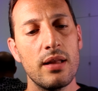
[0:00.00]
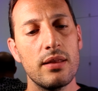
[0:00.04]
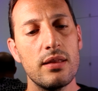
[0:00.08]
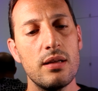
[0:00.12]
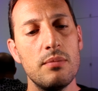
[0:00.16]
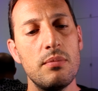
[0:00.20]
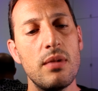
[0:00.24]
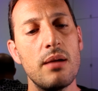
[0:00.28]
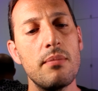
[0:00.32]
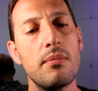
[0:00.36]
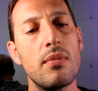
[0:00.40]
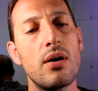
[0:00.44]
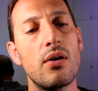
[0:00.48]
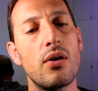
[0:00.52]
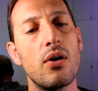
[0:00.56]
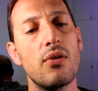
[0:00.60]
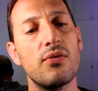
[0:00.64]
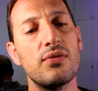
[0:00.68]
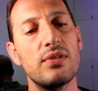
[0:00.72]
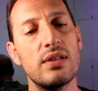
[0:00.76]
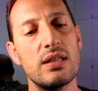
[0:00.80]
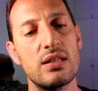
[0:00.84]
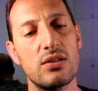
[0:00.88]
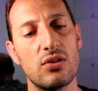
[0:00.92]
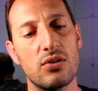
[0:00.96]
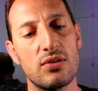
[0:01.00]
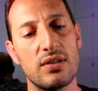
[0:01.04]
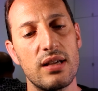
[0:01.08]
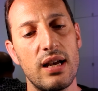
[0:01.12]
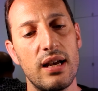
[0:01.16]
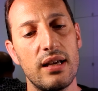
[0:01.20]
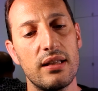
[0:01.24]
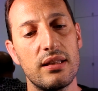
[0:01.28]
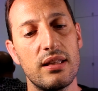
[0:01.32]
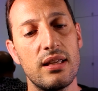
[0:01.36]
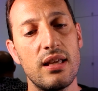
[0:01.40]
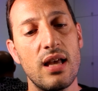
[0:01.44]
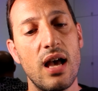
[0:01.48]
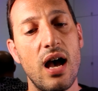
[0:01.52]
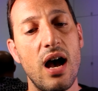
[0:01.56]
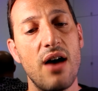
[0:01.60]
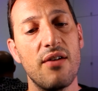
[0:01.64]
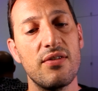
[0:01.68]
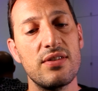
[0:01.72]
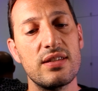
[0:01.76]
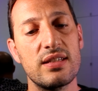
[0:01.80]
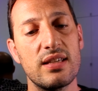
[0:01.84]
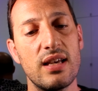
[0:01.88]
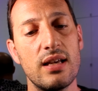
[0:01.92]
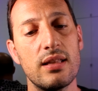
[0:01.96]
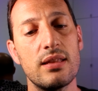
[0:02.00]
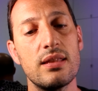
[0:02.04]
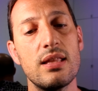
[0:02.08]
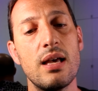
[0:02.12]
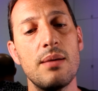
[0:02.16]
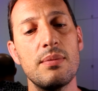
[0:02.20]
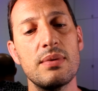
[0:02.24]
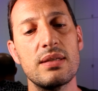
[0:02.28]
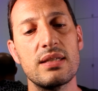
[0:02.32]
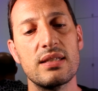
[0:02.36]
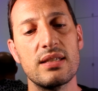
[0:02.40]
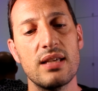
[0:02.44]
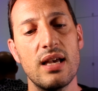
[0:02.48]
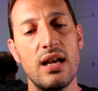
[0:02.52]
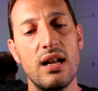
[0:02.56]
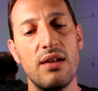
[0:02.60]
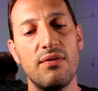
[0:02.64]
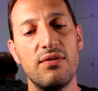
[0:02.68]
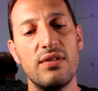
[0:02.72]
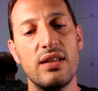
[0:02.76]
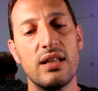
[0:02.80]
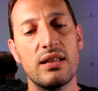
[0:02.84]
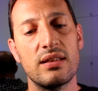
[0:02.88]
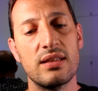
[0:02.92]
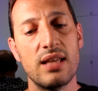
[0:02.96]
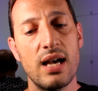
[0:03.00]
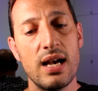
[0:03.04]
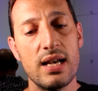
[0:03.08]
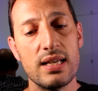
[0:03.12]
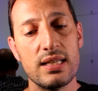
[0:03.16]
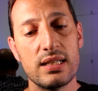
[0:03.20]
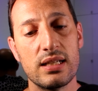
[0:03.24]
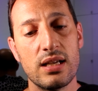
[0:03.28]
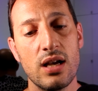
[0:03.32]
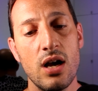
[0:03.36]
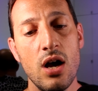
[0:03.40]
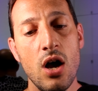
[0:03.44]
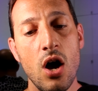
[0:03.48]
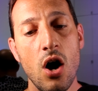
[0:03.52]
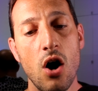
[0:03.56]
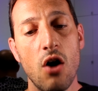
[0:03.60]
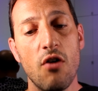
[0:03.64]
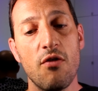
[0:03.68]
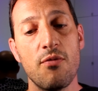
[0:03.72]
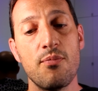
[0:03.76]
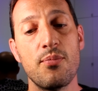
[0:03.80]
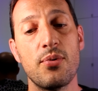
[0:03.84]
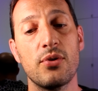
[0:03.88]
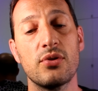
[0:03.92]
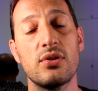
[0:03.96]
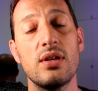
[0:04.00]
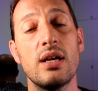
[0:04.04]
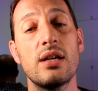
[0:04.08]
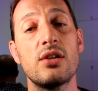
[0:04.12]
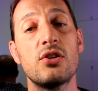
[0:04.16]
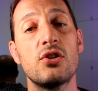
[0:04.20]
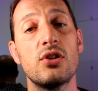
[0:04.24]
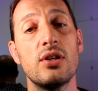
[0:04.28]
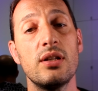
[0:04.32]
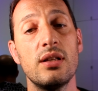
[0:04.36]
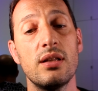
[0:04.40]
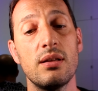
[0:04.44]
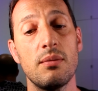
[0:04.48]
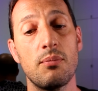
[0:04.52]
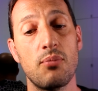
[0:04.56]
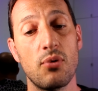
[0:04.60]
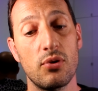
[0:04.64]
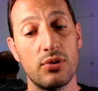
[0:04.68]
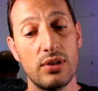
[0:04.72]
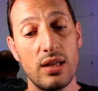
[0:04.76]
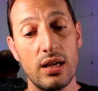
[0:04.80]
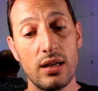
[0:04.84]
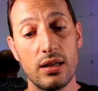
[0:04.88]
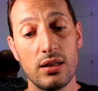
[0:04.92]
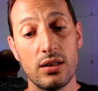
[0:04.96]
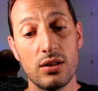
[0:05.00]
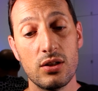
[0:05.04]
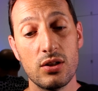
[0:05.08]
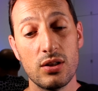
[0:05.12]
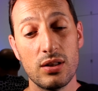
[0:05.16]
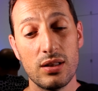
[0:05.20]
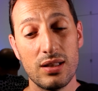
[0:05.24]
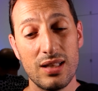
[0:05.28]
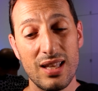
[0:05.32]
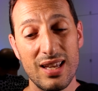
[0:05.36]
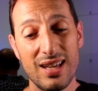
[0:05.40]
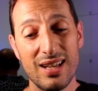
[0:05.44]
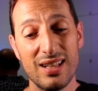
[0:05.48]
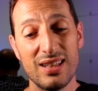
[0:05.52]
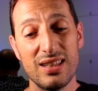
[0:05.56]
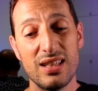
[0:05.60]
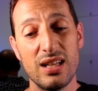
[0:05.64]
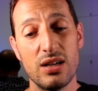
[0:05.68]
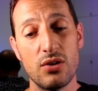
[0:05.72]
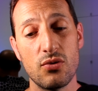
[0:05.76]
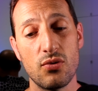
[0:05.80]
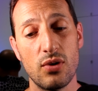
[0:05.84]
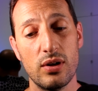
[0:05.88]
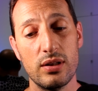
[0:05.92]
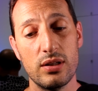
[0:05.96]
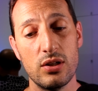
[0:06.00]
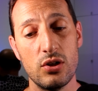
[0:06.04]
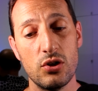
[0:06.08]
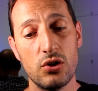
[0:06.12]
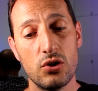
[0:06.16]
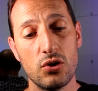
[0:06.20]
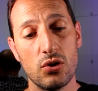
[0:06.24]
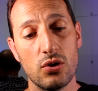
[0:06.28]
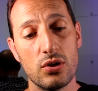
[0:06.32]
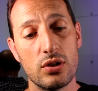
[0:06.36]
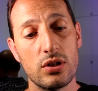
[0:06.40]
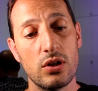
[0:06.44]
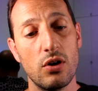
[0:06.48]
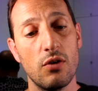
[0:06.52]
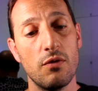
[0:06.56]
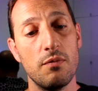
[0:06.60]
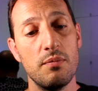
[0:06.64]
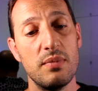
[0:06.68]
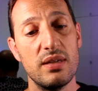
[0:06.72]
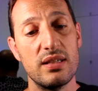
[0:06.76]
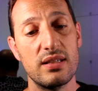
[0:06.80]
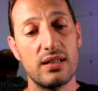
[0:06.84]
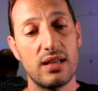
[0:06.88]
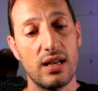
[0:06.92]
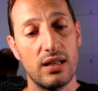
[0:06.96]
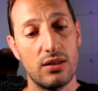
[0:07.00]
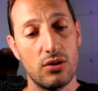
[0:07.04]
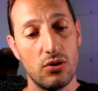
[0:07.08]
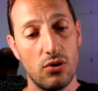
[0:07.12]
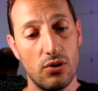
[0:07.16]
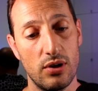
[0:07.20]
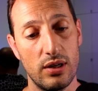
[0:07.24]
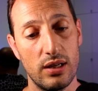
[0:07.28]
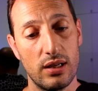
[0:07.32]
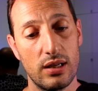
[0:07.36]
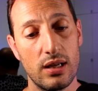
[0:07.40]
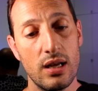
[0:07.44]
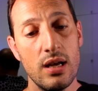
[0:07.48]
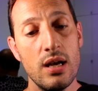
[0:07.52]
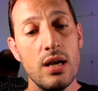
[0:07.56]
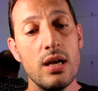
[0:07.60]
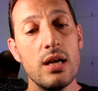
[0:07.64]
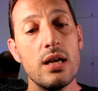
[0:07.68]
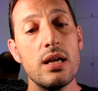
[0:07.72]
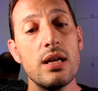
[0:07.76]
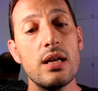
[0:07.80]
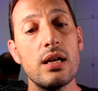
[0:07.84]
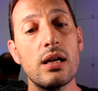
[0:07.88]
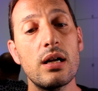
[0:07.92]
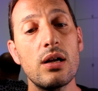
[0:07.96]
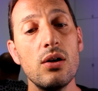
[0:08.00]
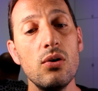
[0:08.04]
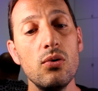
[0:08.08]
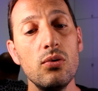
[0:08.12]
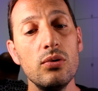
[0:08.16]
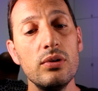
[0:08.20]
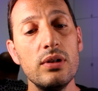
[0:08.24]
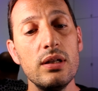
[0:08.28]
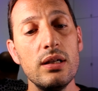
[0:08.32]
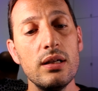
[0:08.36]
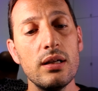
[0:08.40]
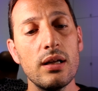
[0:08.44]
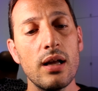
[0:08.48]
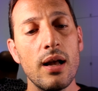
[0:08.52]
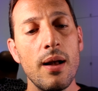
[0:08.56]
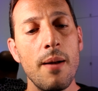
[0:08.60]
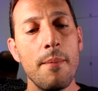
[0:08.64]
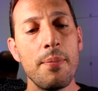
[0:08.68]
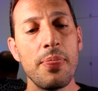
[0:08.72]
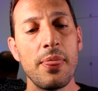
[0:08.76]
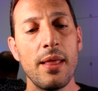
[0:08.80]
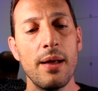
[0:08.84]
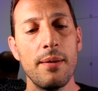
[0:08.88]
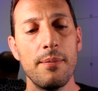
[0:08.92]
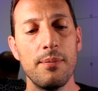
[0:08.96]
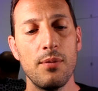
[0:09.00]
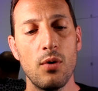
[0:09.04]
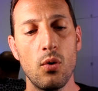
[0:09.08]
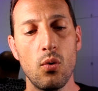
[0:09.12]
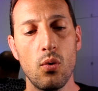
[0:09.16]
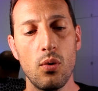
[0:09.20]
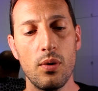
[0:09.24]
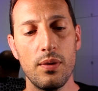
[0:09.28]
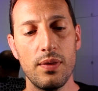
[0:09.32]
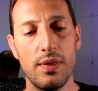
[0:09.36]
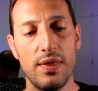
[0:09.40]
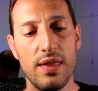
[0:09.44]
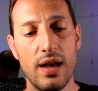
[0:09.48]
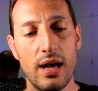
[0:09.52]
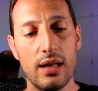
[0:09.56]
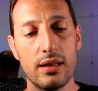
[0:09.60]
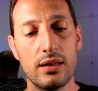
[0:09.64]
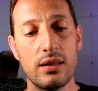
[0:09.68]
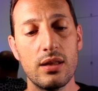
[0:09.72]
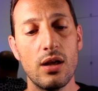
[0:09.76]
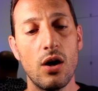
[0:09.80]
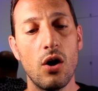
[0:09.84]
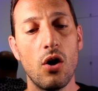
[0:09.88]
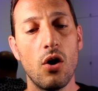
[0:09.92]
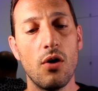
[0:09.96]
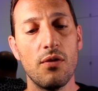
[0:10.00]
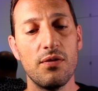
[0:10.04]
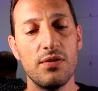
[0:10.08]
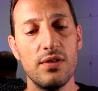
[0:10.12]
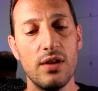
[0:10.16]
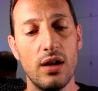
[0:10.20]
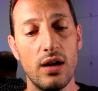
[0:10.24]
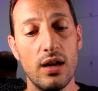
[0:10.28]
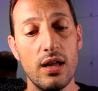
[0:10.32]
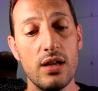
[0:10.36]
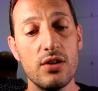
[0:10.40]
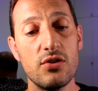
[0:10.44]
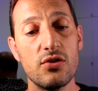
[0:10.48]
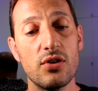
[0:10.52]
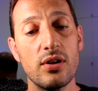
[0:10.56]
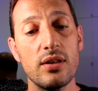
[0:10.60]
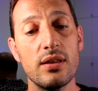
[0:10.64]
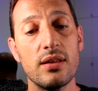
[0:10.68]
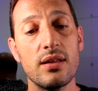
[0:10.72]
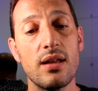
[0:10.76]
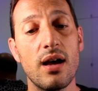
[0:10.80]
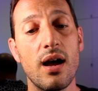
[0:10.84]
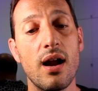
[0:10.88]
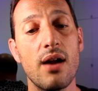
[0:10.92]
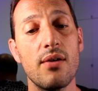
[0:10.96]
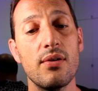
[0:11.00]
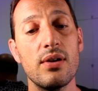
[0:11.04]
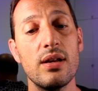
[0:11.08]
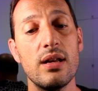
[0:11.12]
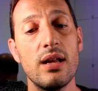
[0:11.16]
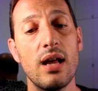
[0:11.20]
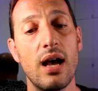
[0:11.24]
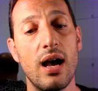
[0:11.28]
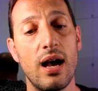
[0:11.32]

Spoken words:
The members of this society have set themselves the task of protecting the traditions of Miskatonic, including that of the legendary